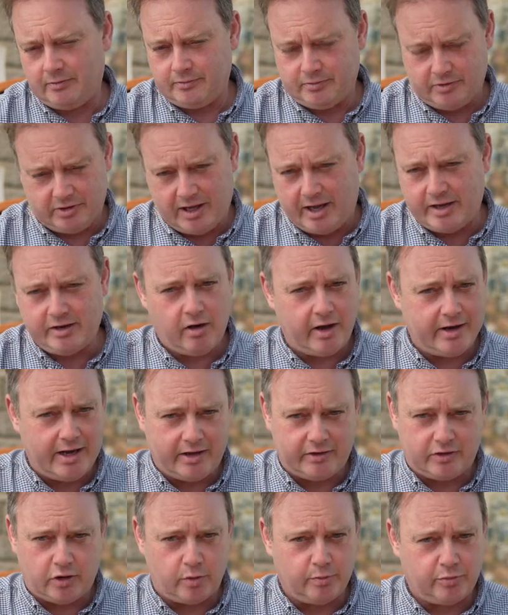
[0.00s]
the A9
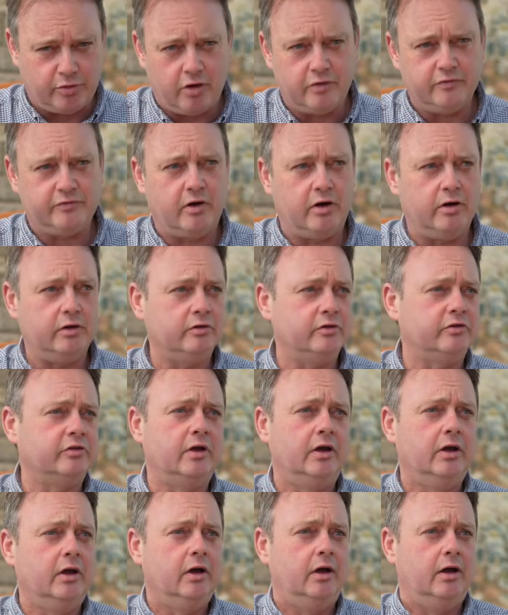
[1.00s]
had no profiles.
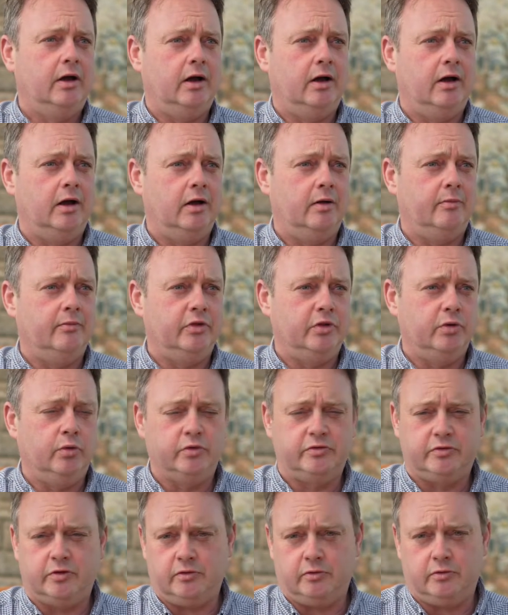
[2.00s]
The
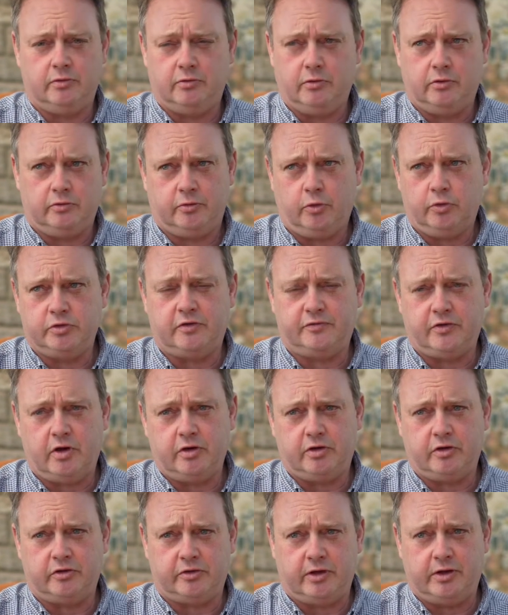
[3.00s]

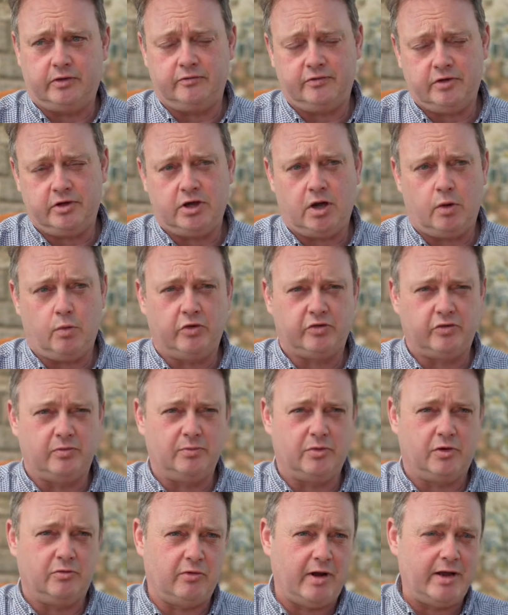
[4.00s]
autofocus in video
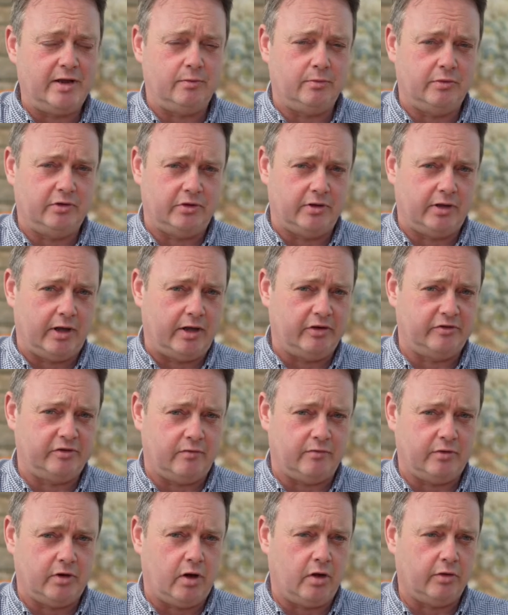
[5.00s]
wasn't great with the
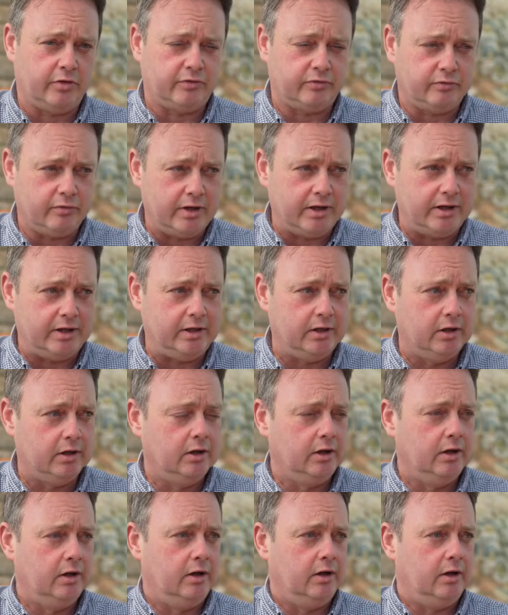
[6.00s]
A7R III.
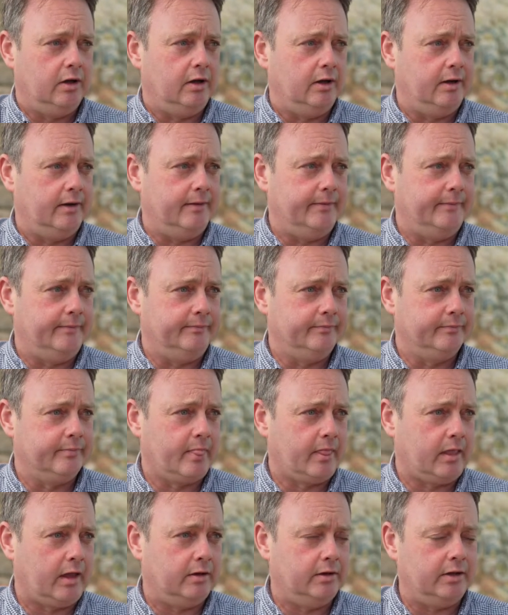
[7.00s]

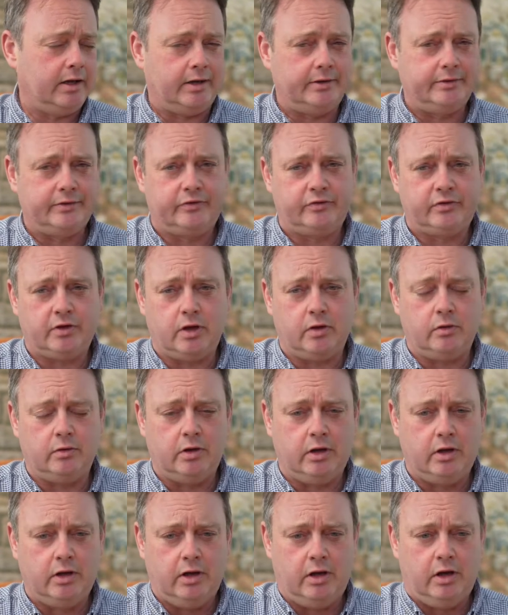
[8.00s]
Yeah, so
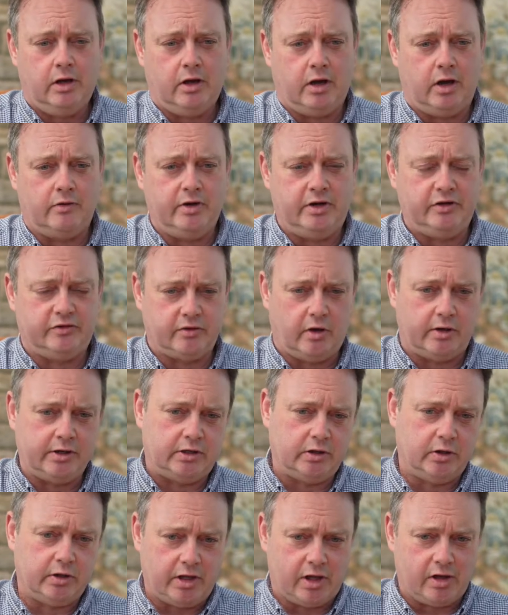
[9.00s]
I really
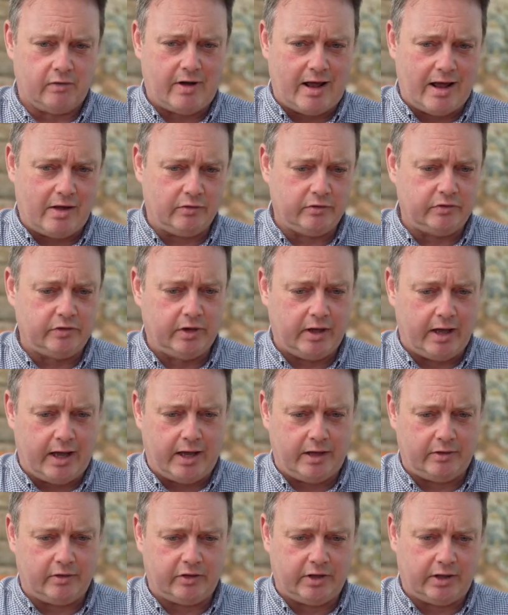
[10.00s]
started looking around
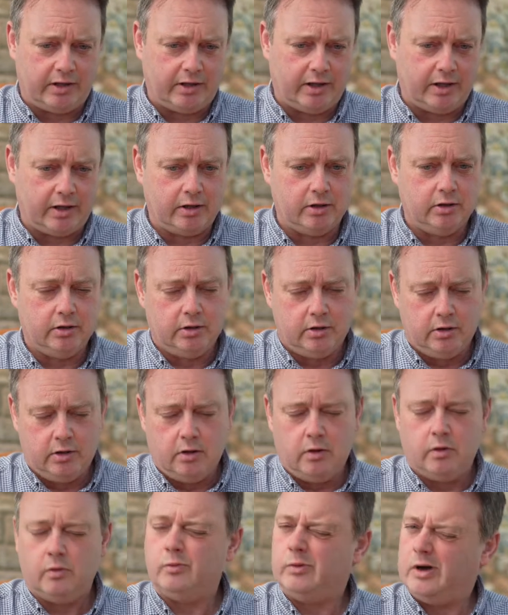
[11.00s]
and thinking,
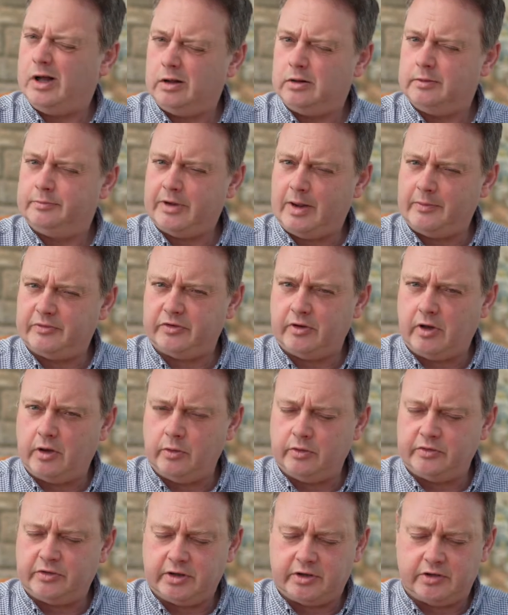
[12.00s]
well, perhaps I
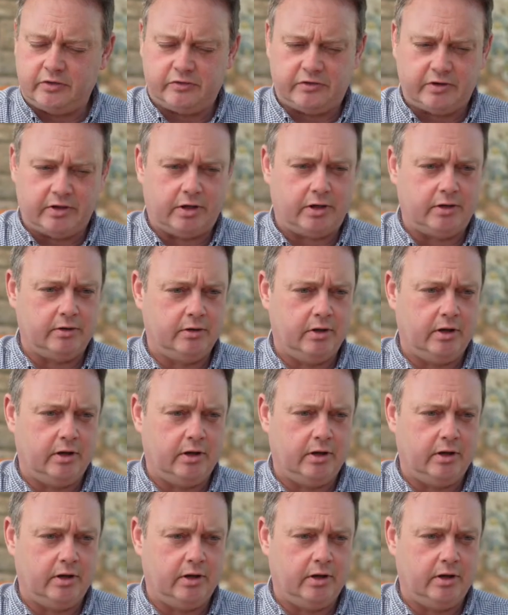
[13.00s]
ought to consider